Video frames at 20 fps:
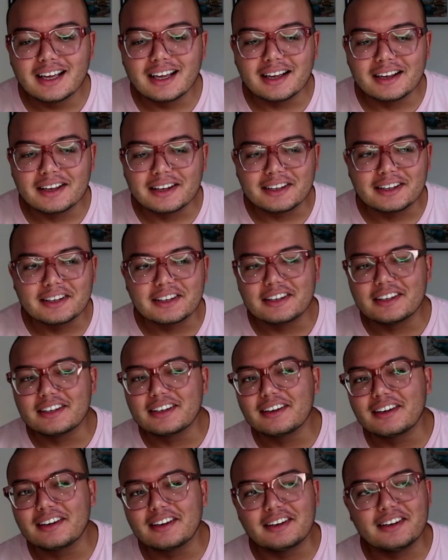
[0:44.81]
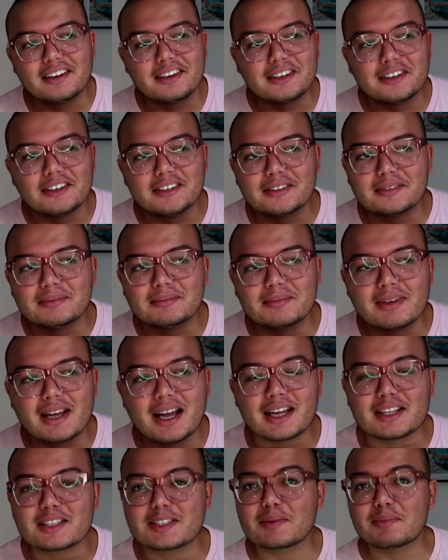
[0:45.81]
I
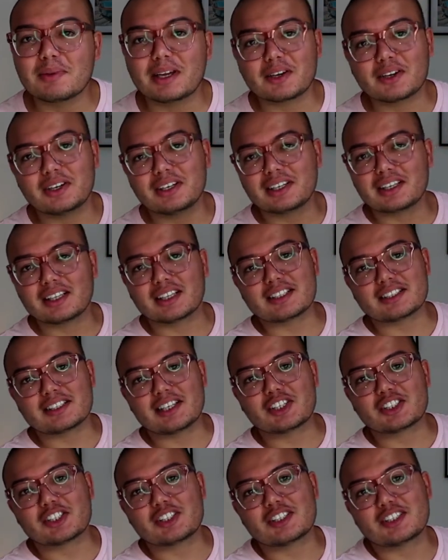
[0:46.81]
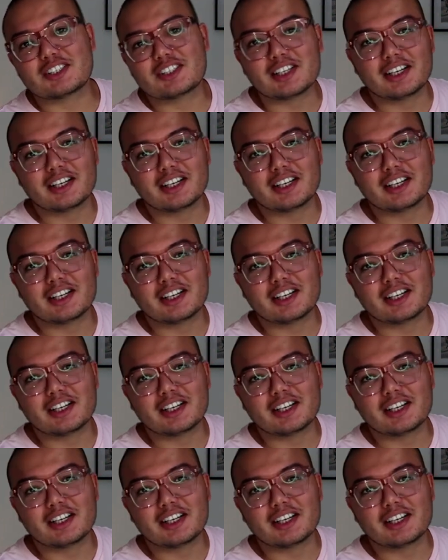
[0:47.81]
had some microneedling sessions